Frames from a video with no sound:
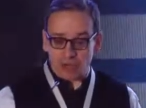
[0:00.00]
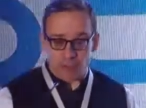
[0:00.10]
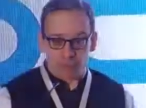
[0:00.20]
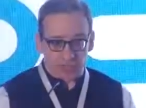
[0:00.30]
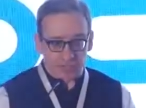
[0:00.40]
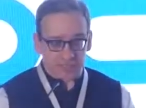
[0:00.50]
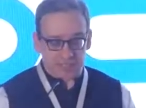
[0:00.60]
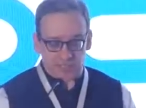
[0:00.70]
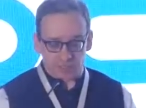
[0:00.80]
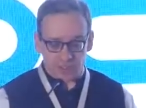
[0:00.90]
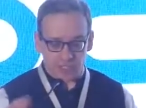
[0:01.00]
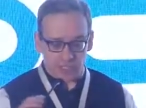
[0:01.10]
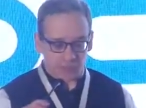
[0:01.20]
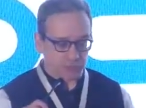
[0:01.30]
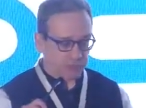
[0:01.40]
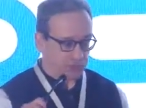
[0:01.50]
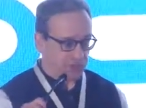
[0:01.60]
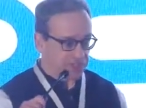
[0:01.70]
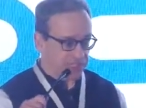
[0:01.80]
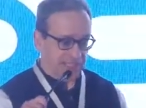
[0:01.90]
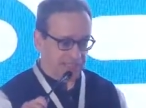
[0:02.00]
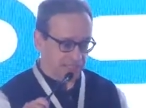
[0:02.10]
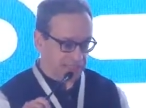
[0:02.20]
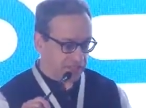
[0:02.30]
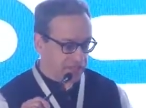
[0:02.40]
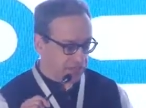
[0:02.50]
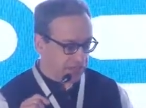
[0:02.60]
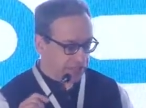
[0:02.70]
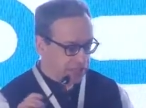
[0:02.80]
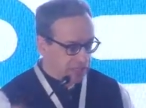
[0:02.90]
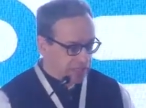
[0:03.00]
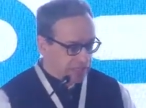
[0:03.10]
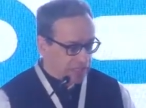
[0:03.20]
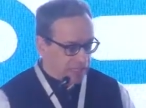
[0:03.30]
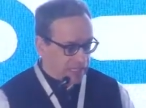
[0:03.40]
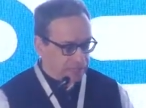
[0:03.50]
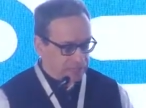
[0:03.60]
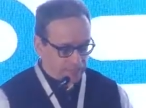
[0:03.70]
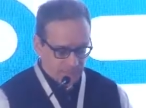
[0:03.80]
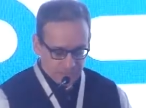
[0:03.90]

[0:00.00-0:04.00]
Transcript: our products that we are producing as an industry, um,